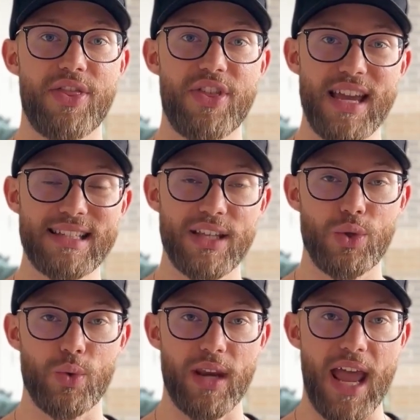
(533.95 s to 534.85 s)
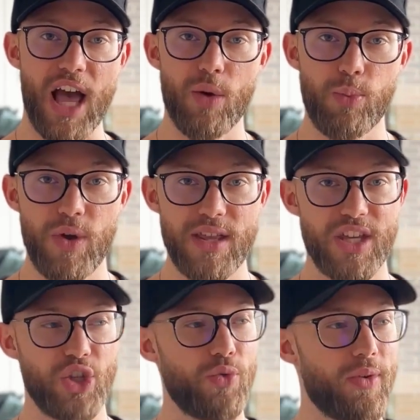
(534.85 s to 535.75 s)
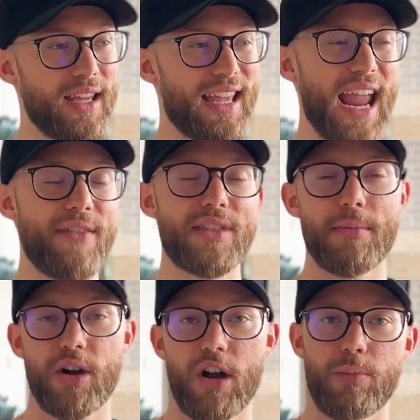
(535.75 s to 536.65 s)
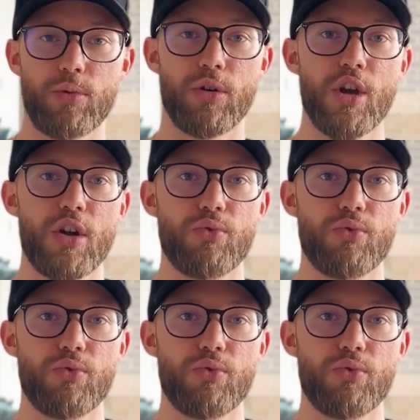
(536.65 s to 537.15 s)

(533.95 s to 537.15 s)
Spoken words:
things that you can help with and you gave them a couple